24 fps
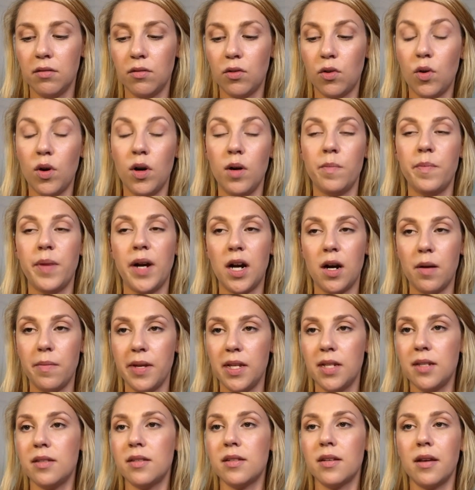or
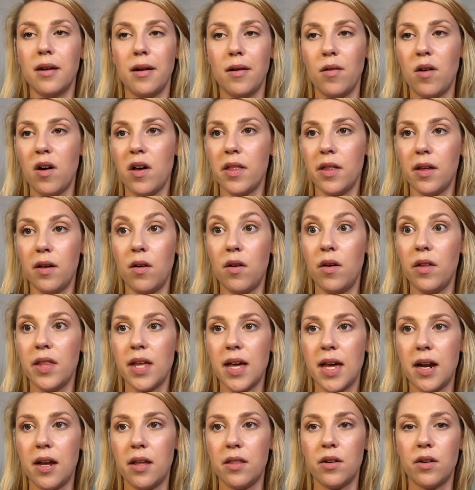parabens, you know, all
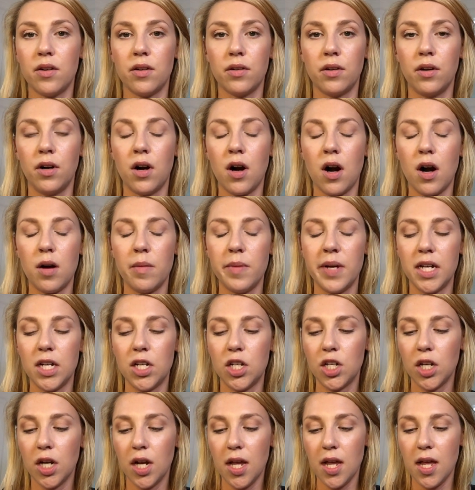that other
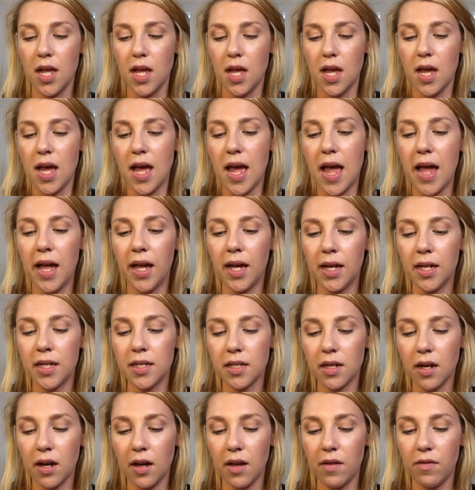garbage.
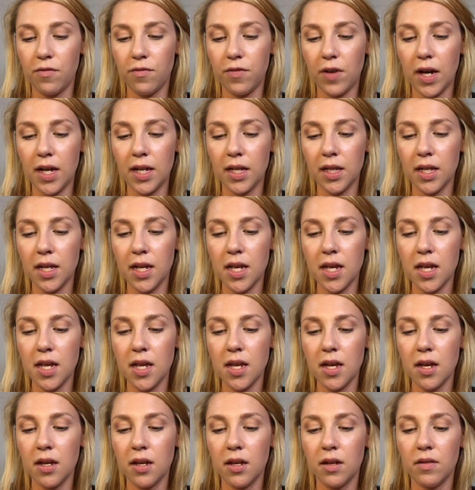And I
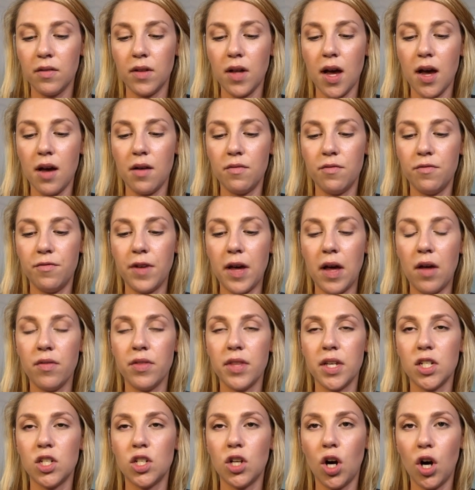finally
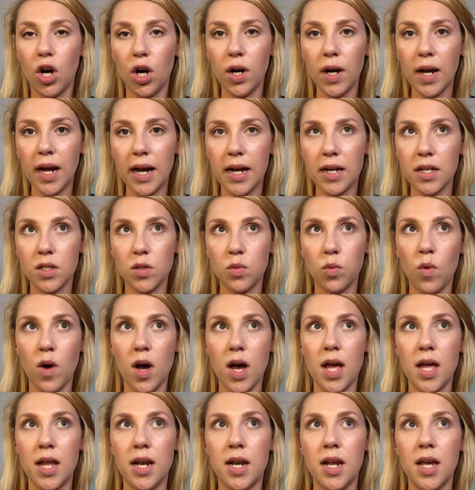found that Tarte has
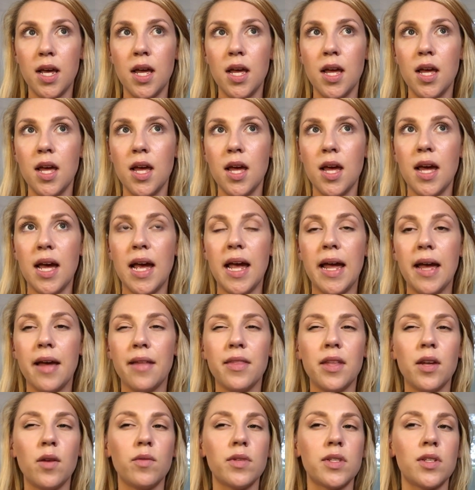one,
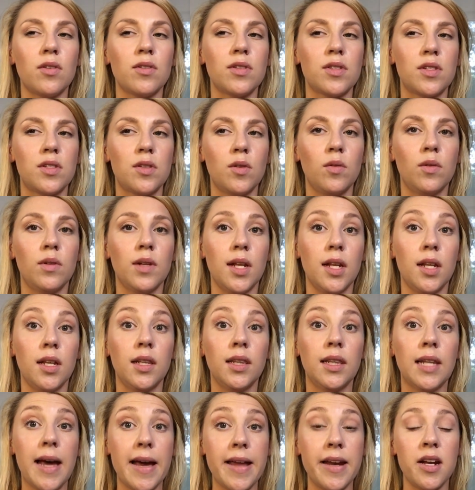and that it was also
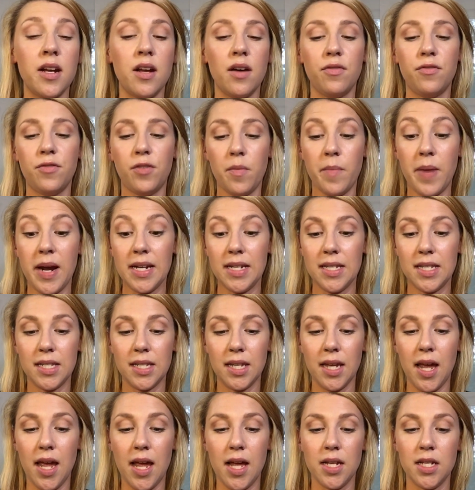light enough for my
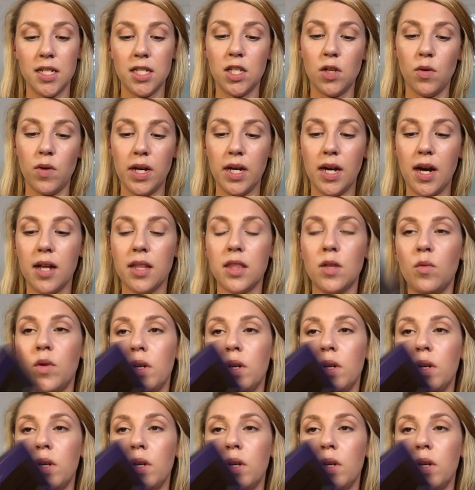skin. So I got the